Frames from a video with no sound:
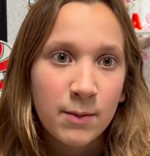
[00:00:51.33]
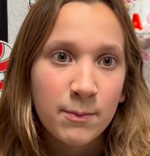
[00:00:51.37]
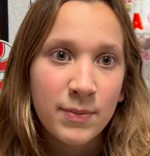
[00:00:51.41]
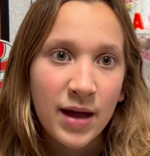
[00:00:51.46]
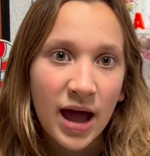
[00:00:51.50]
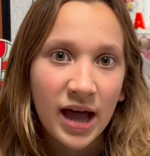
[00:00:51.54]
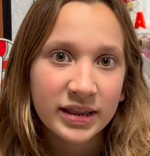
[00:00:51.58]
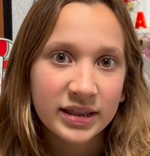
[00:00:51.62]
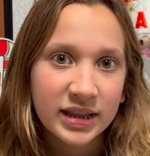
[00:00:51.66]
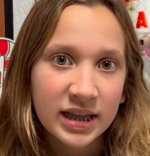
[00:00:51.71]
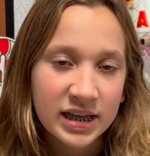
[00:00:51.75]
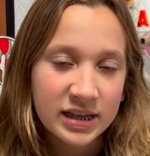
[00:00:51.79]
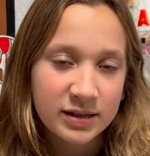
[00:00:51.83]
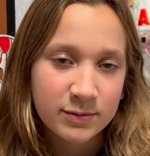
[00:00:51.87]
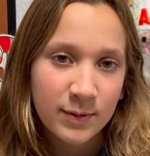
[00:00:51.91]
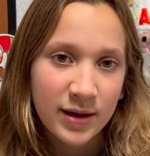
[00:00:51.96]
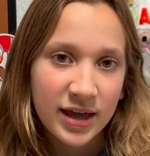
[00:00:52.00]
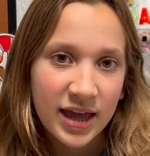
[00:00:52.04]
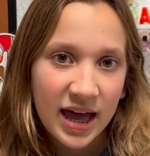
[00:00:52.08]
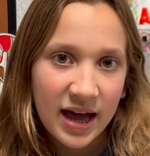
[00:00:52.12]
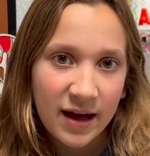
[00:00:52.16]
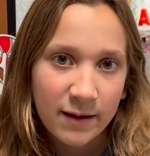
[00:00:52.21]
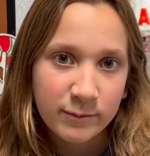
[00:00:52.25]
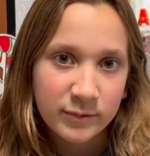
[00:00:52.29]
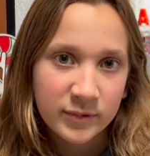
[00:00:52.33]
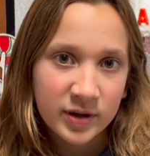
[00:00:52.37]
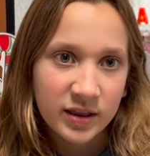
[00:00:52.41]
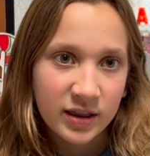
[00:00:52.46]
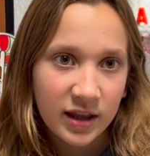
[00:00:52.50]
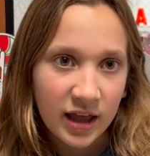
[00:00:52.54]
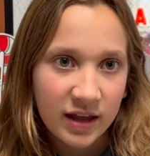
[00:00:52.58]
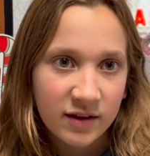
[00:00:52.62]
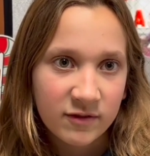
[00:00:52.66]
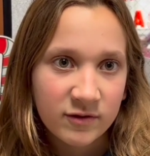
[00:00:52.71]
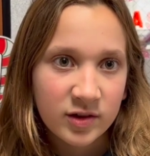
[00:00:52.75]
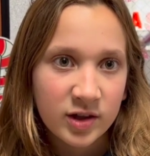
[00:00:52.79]
Bad things may happen in
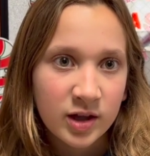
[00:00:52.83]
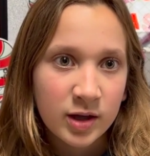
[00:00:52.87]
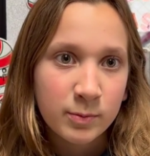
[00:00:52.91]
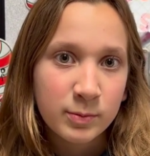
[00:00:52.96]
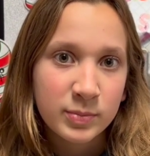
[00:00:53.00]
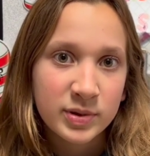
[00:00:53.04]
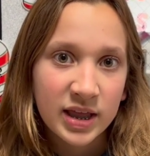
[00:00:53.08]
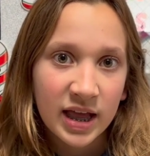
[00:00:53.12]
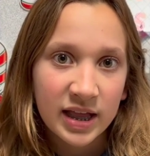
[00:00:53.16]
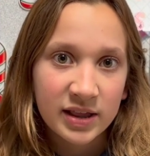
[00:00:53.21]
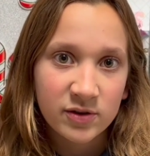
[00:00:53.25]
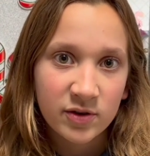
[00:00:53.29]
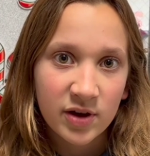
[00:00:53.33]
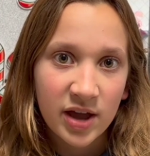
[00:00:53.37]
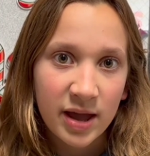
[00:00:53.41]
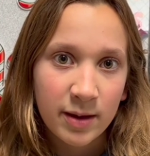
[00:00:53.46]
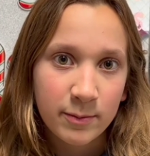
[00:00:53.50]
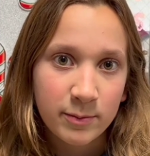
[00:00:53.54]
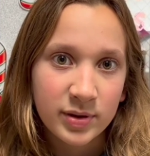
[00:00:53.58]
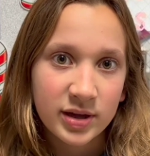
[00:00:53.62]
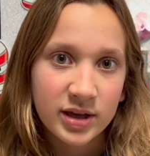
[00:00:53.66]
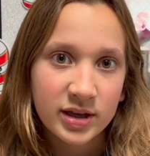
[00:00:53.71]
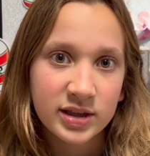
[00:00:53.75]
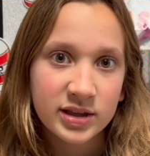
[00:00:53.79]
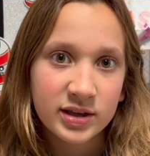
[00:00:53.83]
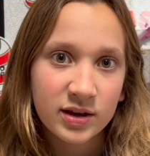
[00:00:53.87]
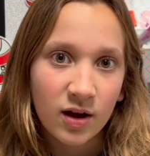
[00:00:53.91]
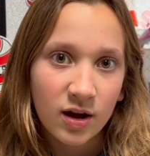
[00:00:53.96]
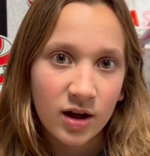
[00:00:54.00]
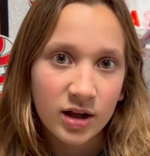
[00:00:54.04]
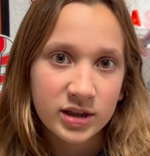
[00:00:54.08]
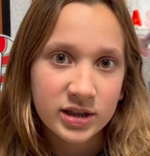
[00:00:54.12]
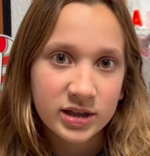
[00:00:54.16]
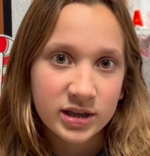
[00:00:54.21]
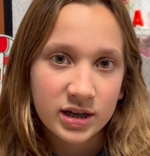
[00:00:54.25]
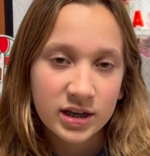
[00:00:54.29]
life, but that's okay because
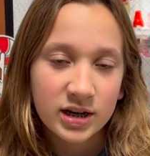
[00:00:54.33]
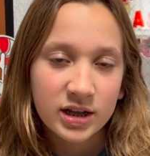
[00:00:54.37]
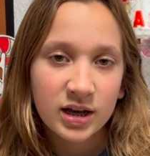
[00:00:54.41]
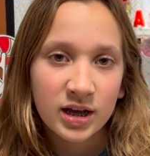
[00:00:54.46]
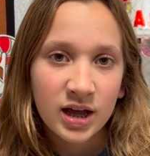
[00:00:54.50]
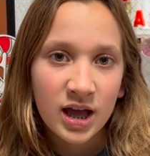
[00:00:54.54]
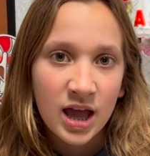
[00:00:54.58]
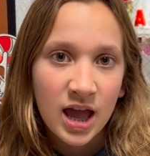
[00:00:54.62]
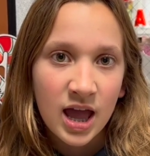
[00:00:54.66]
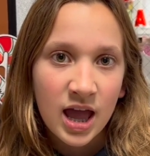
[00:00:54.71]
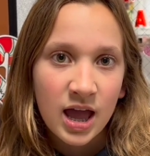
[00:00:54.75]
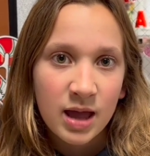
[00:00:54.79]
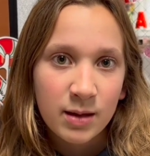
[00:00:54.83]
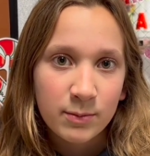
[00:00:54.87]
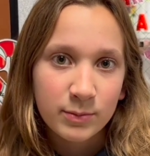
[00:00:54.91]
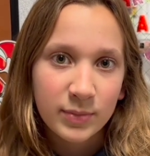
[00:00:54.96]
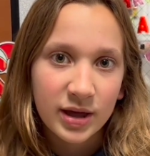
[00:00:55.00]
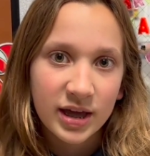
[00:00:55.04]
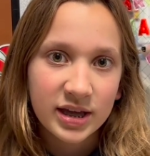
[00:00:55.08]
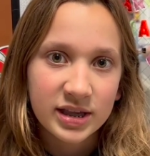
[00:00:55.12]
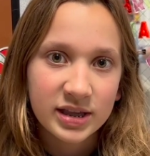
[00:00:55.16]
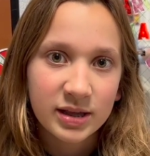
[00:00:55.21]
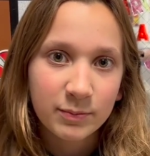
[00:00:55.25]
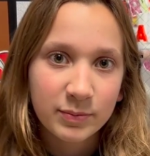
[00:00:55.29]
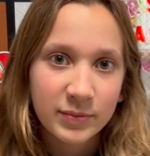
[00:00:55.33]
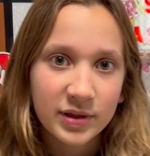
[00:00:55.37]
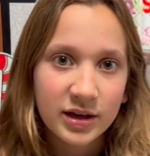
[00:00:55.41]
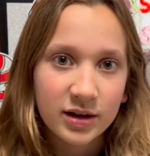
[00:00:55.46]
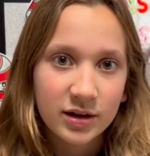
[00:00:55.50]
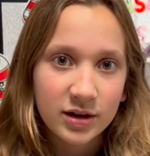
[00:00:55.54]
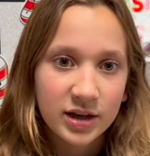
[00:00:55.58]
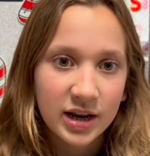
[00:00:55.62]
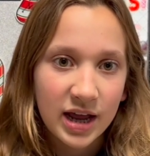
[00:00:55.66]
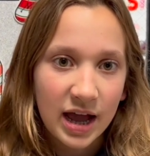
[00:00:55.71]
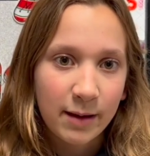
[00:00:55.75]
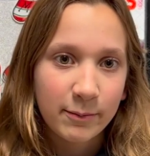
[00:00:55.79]
God's gonna make something
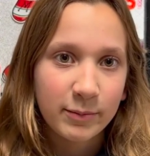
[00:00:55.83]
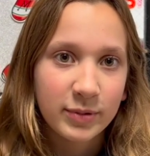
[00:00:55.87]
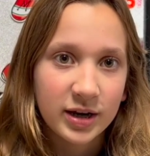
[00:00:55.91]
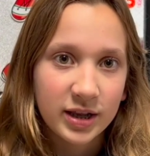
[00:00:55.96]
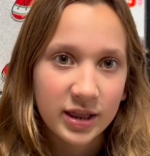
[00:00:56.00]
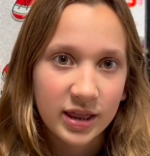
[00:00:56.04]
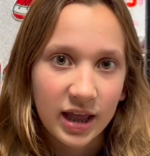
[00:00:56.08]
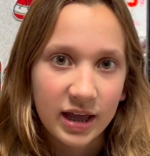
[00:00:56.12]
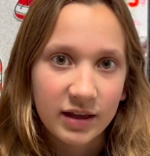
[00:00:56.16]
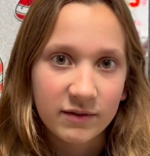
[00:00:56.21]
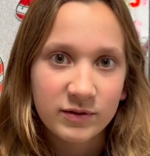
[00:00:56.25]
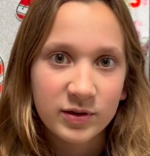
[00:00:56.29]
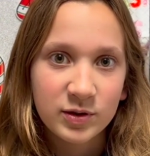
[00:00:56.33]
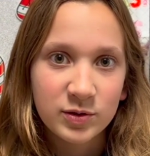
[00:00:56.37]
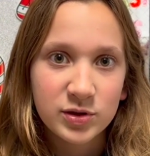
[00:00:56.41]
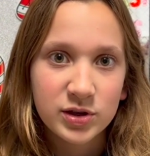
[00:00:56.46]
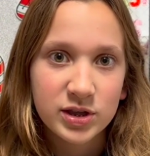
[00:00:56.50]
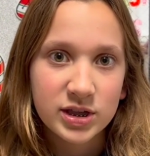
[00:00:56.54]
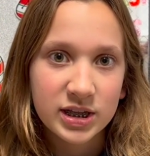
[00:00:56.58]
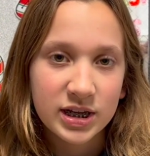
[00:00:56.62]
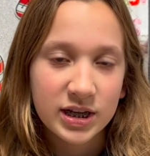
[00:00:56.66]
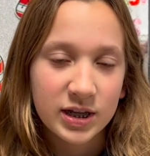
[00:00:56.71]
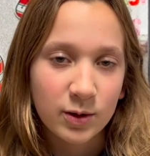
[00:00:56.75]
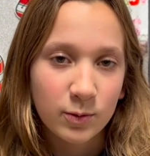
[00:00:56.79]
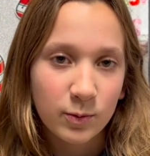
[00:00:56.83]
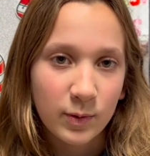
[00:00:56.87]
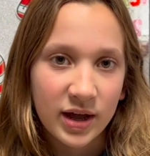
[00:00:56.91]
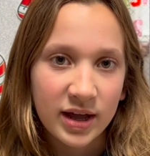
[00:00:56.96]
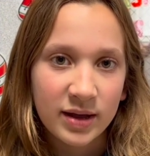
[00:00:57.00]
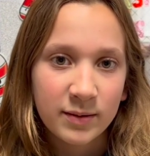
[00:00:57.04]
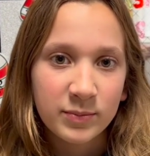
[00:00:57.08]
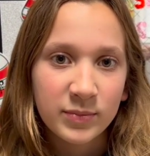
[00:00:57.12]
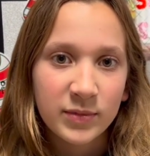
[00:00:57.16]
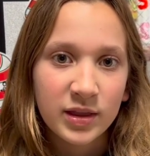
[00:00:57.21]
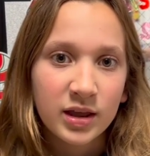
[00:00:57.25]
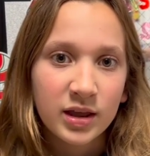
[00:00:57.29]
good happen in life. You just need a way.